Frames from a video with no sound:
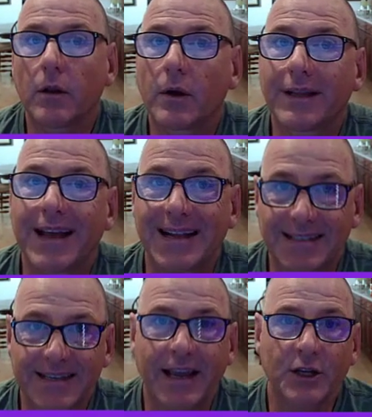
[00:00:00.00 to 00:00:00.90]
get a look at
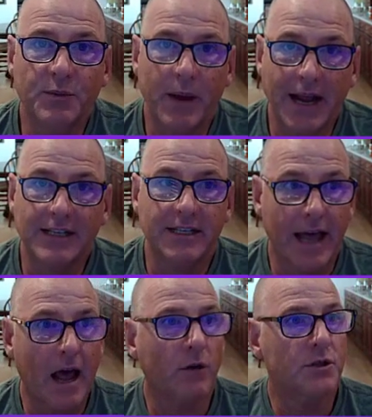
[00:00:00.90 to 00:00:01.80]
that sales page
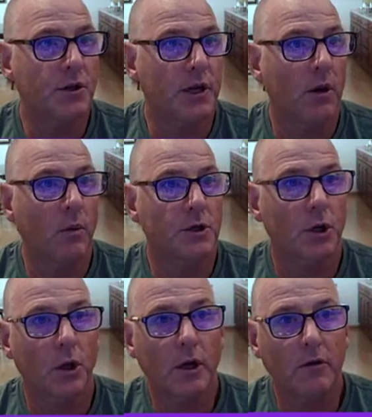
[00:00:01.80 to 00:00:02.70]
now so you know
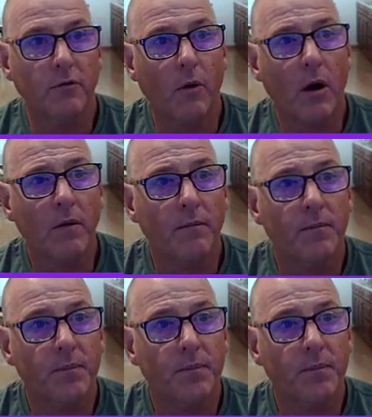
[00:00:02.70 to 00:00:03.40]
what you're looking for.